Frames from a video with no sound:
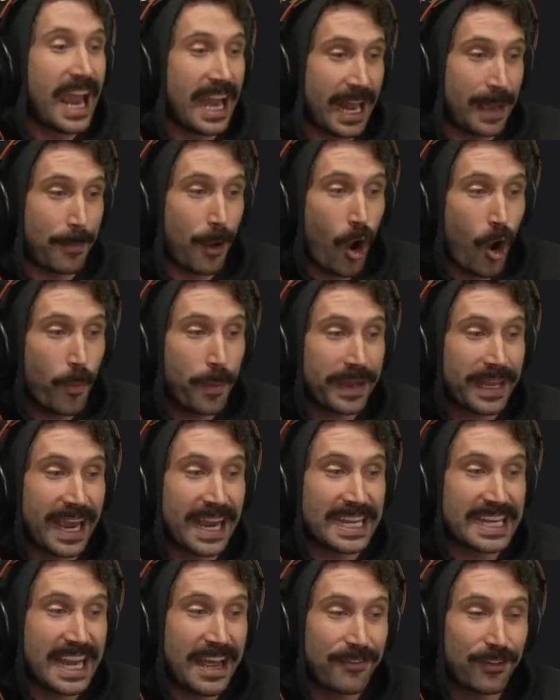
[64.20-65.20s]
And I'm hoping I
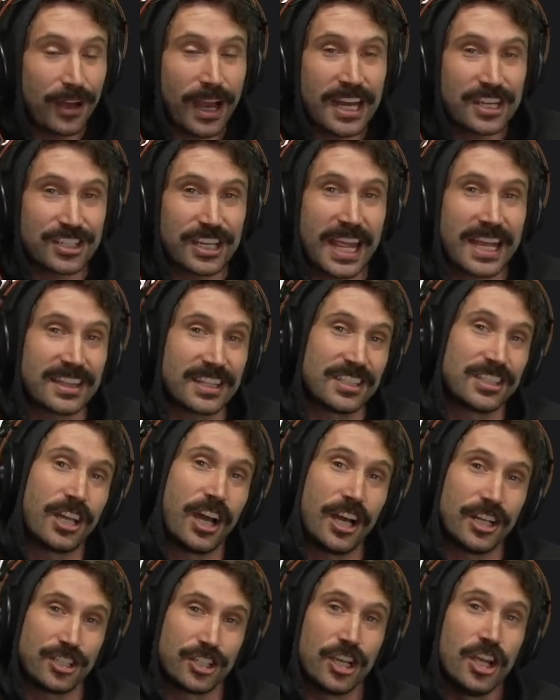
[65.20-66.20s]
never actually have to
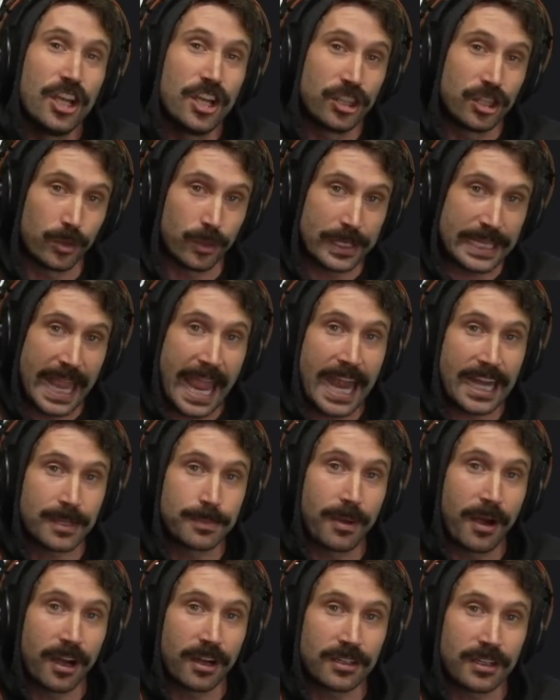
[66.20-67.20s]
touch the React
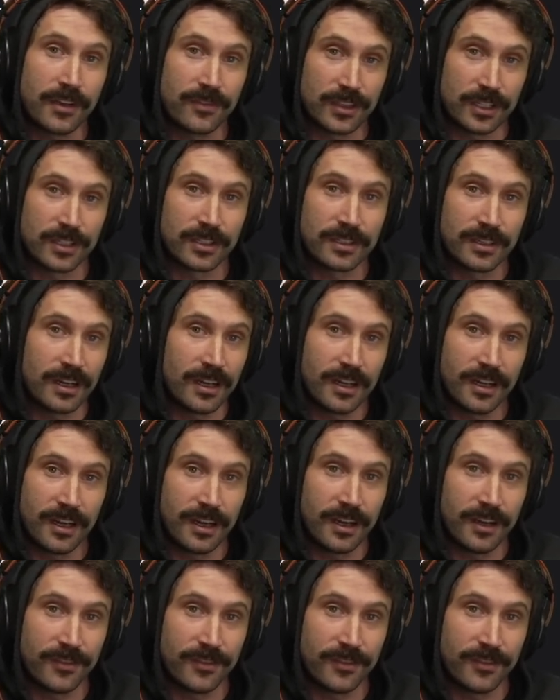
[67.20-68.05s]
part of the uh,